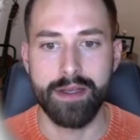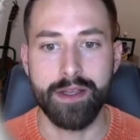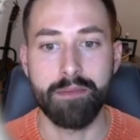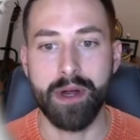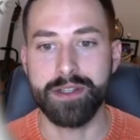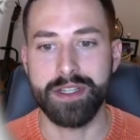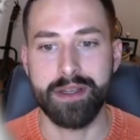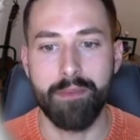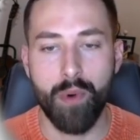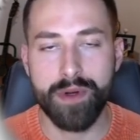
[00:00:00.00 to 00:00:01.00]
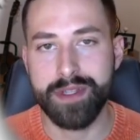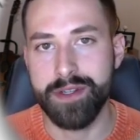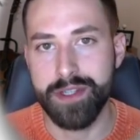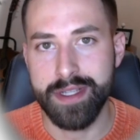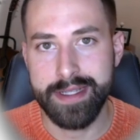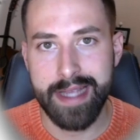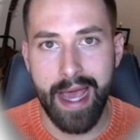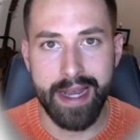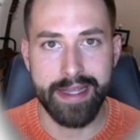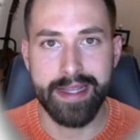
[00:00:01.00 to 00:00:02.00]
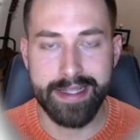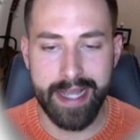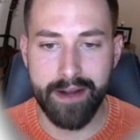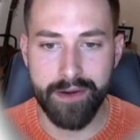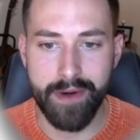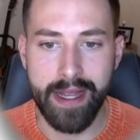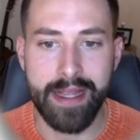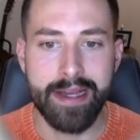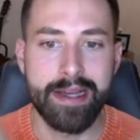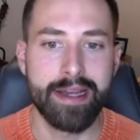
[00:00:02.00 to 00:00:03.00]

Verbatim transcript: You can purchase more searches at a discounted rate